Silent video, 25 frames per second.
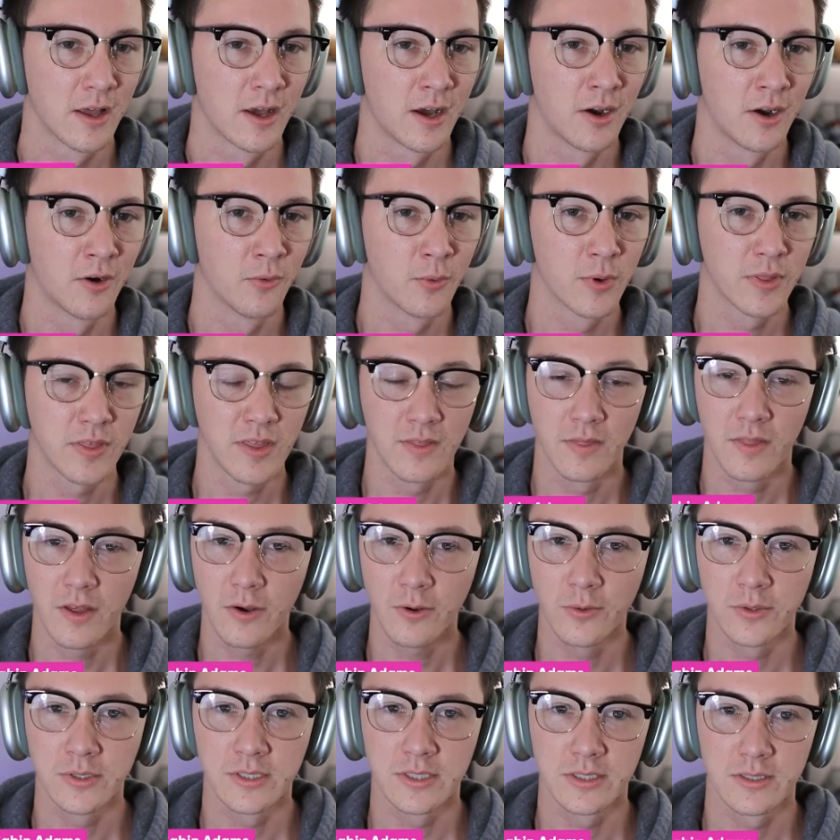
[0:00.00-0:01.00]
within
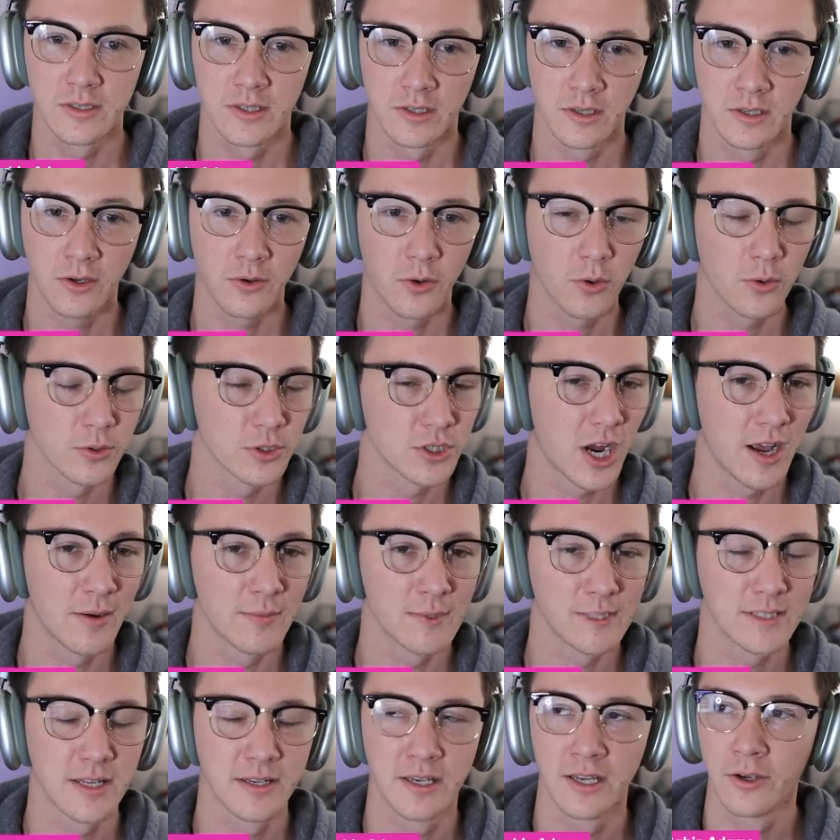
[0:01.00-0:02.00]
those, your whole job is
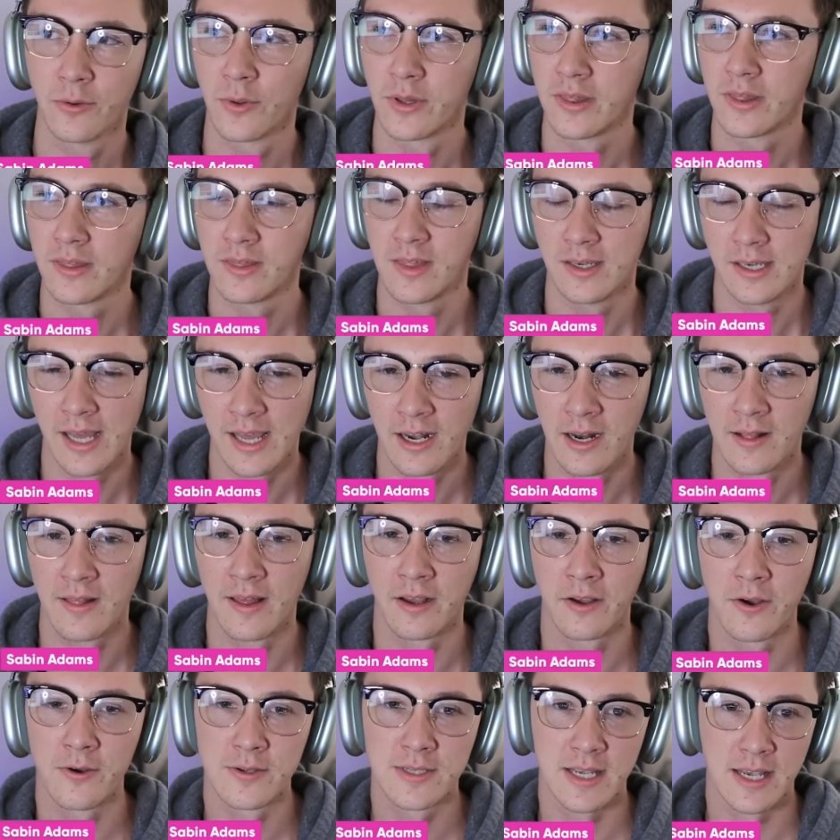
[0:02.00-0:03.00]
to deal with the data that
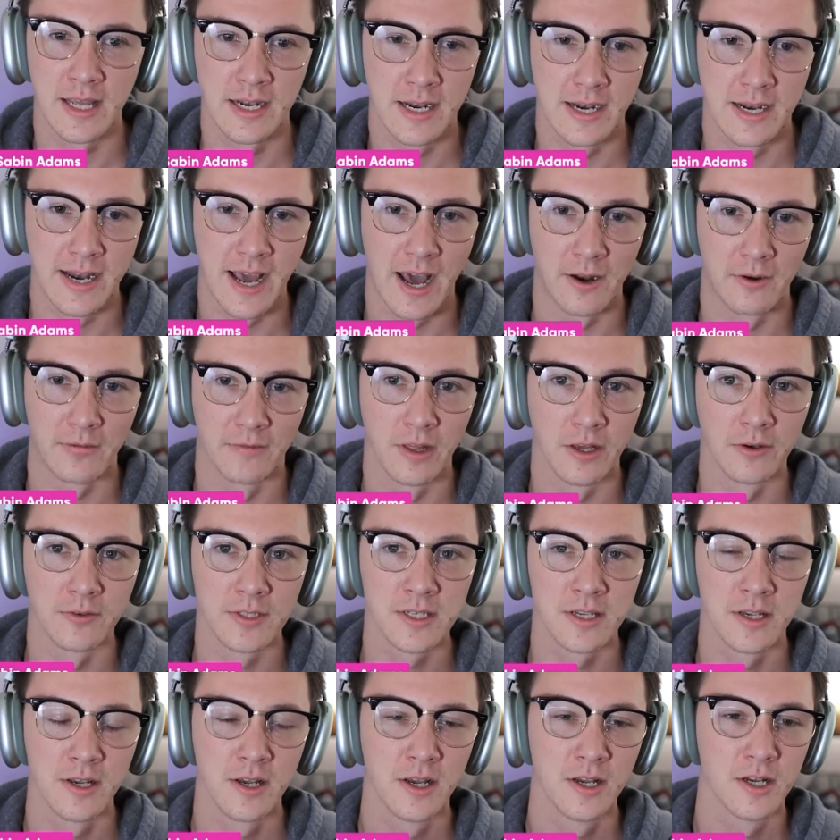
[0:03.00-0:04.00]
goes in and out of those.
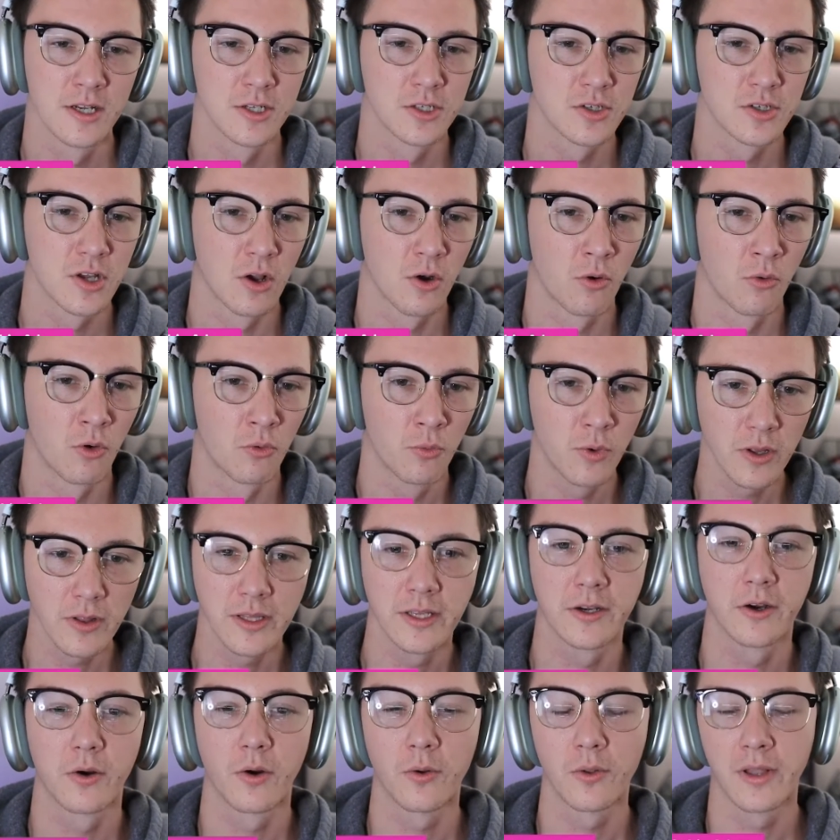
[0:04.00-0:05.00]
So really,
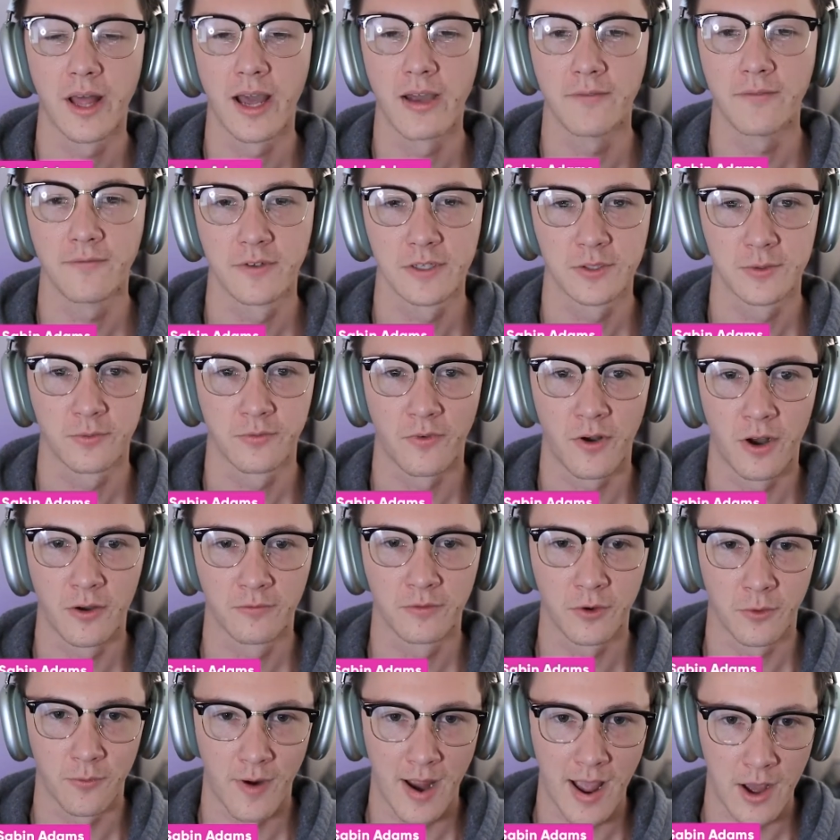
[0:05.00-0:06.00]
your whole life is revolved
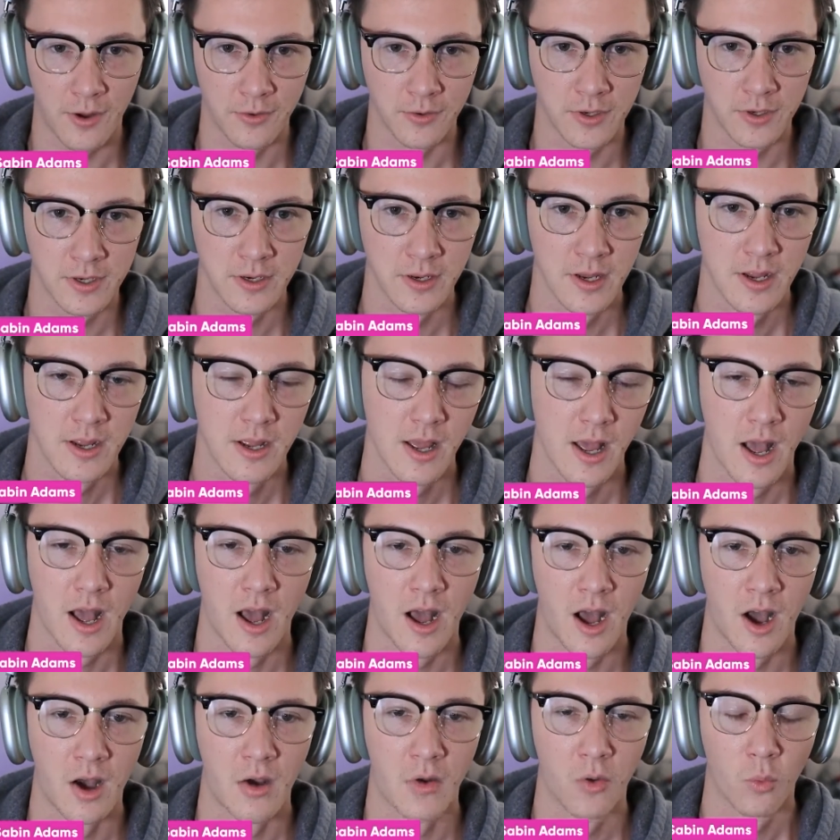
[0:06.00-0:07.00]
around
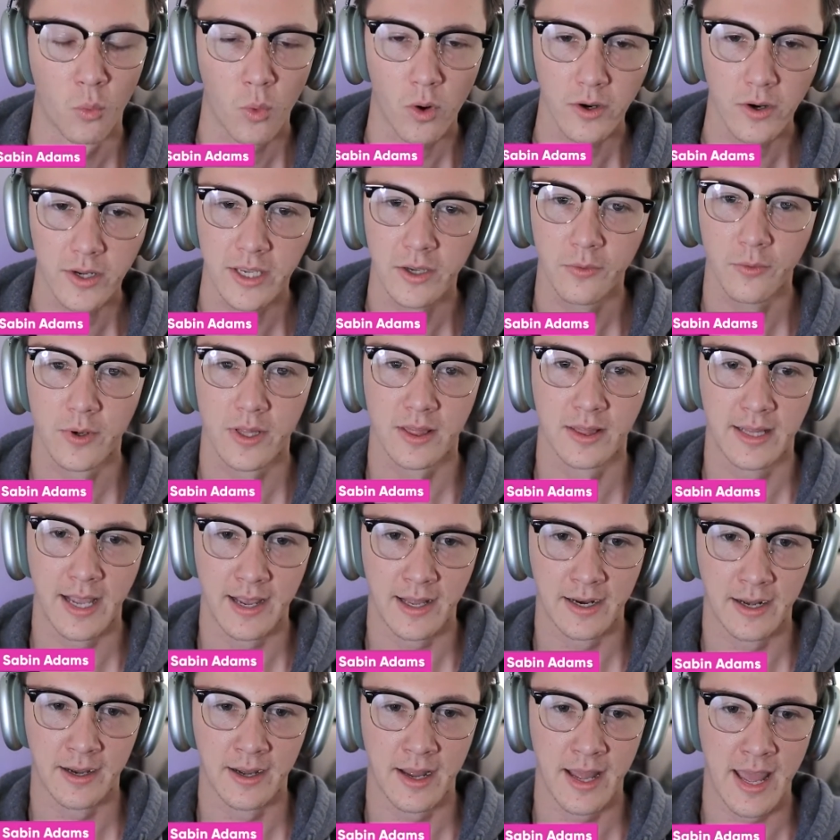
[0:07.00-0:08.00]
working with
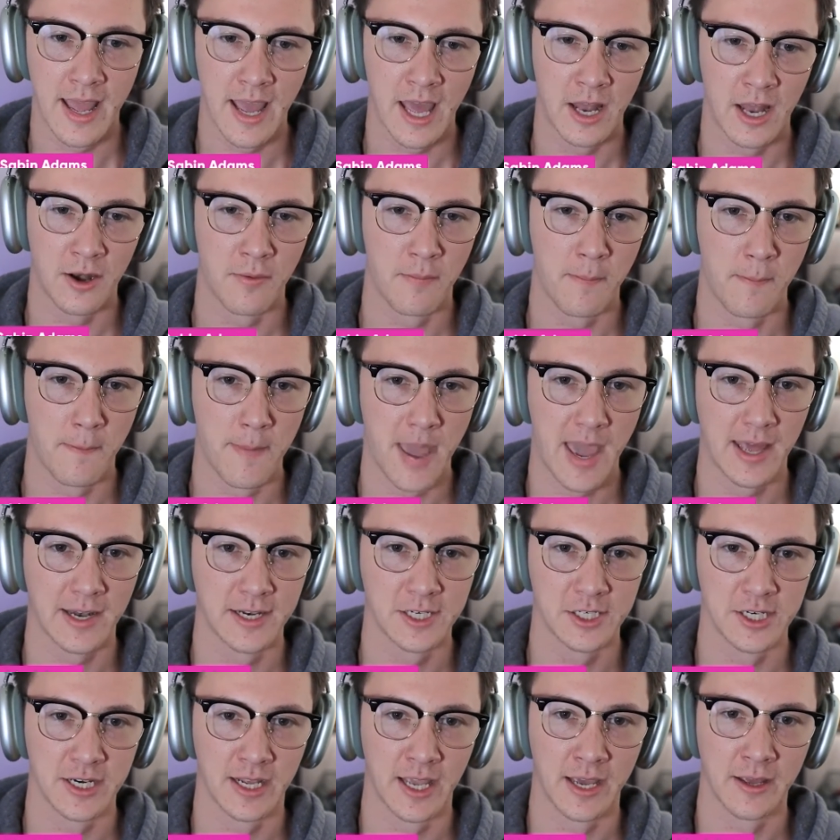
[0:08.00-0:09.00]
data and
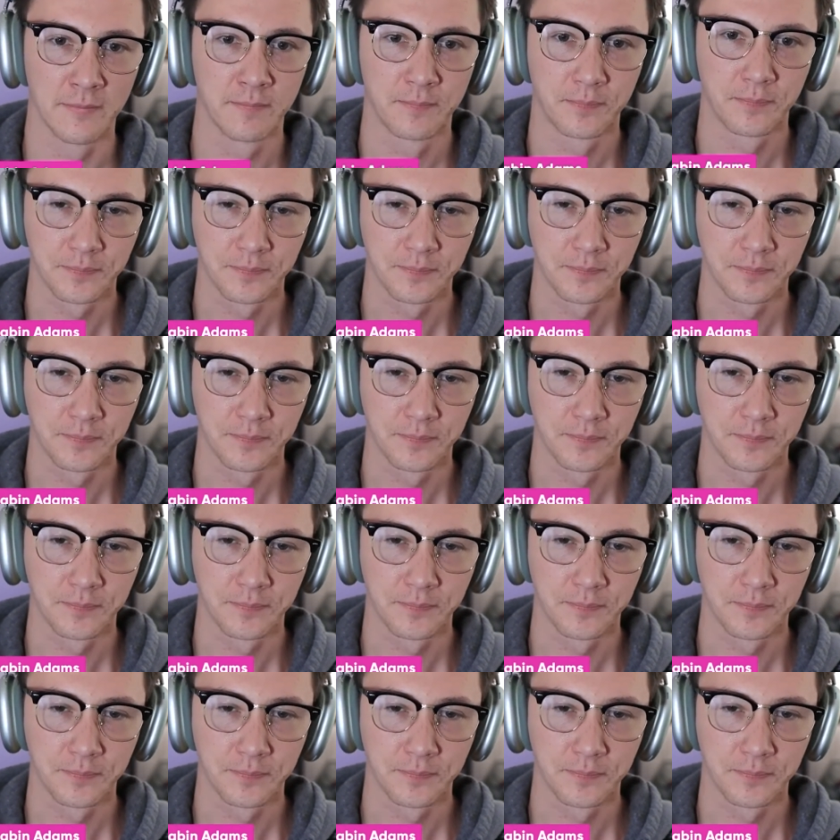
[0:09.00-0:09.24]
managing it.